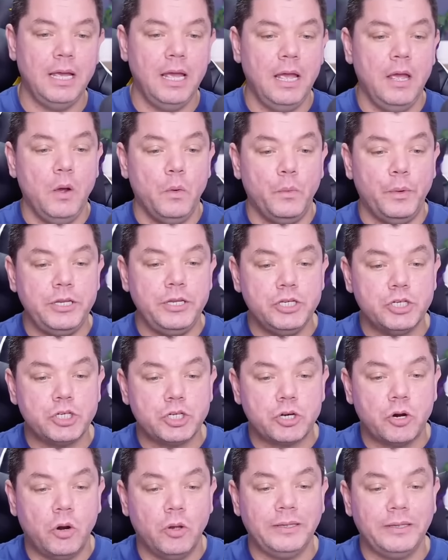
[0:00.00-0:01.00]
when you
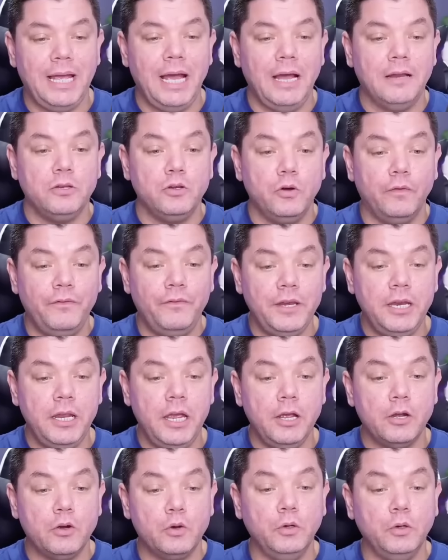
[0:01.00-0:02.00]
scroll down, your video
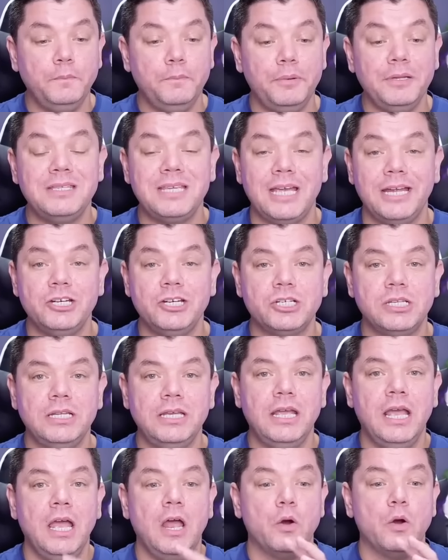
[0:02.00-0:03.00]
could potentially
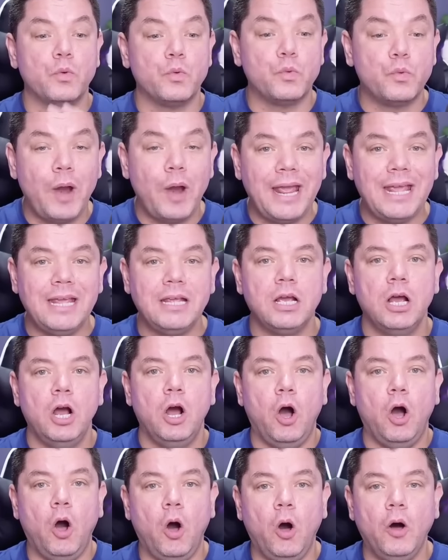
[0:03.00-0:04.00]
rank
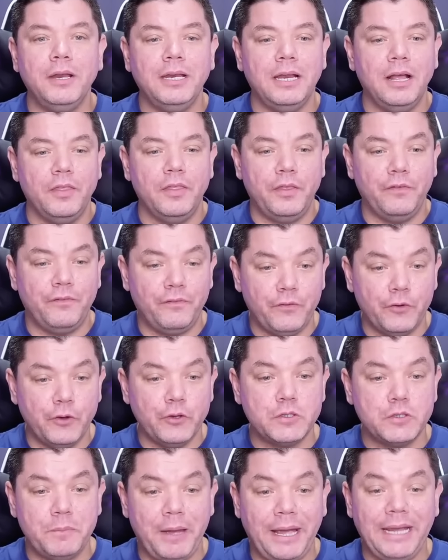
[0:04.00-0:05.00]
on the first
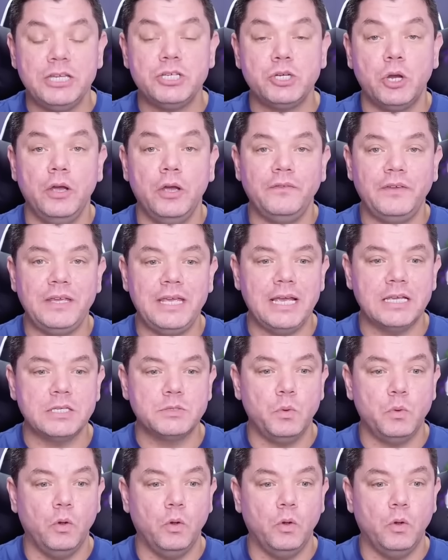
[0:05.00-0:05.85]
page over here as well,